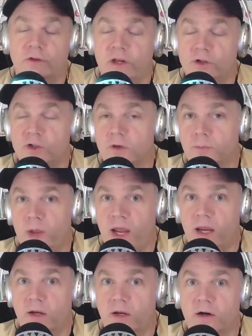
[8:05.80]
attention
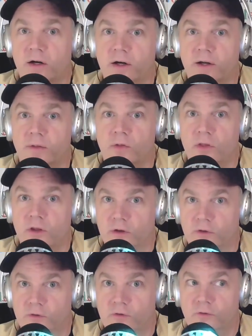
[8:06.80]
paid on
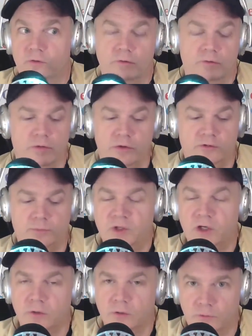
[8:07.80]
this this
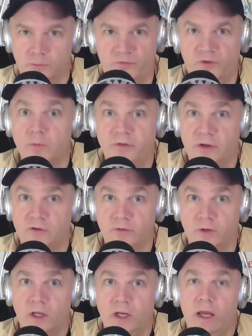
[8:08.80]
particular film
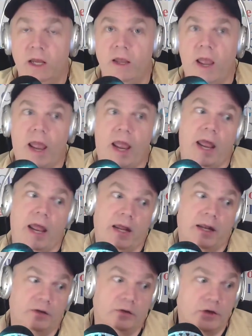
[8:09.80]
festival
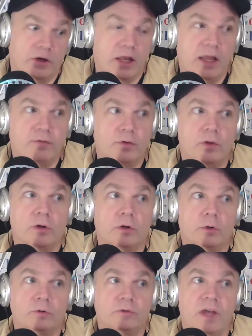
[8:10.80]
and even
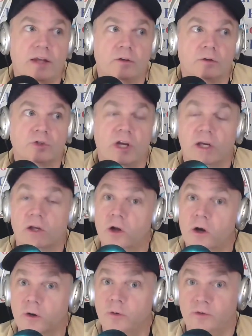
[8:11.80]
though daniel j
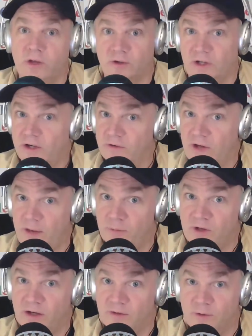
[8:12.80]
clark who's actually got his
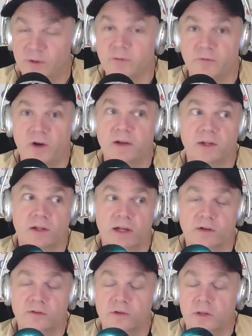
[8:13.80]
name tied to it i'm finally
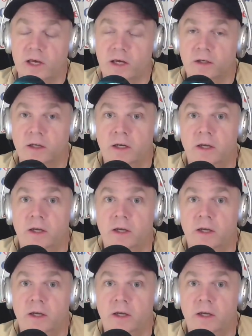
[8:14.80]
glad to see that